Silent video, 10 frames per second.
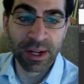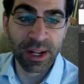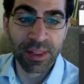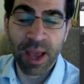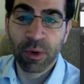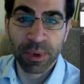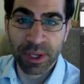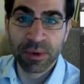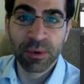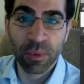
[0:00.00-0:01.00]
And that will
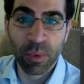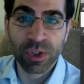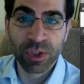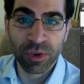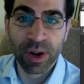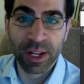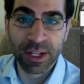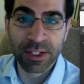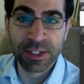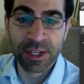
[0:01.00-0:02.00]
be what your grade
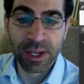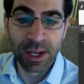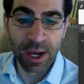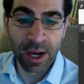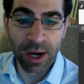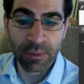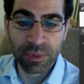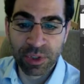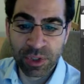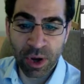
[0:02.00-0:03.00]
is.
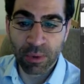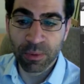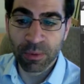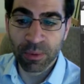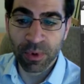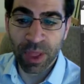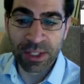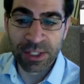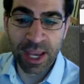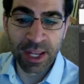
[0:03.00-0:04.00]
So with that
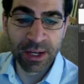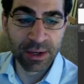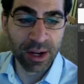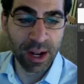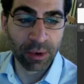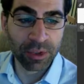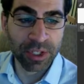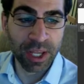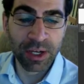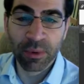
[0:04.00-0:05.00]
said, I'll just
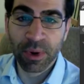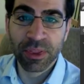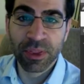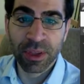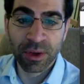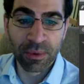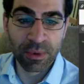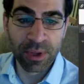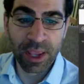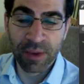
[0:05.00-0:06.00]
end it with,
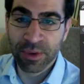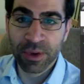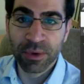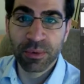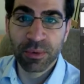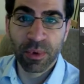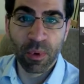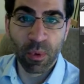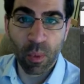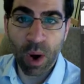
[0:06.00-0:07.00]
if you
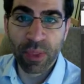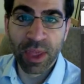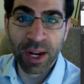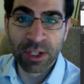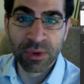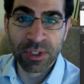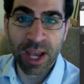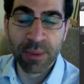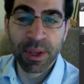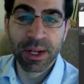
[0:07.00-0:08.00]
want that extra
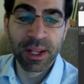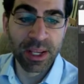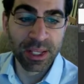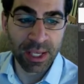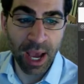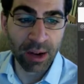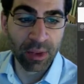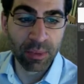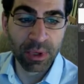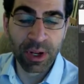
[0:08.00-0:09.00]
assignment, you got to
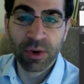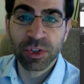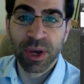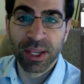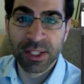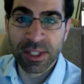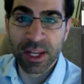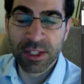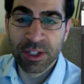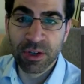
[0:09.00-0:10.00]
let me know so I can send
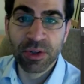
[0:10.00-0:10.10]
it to you.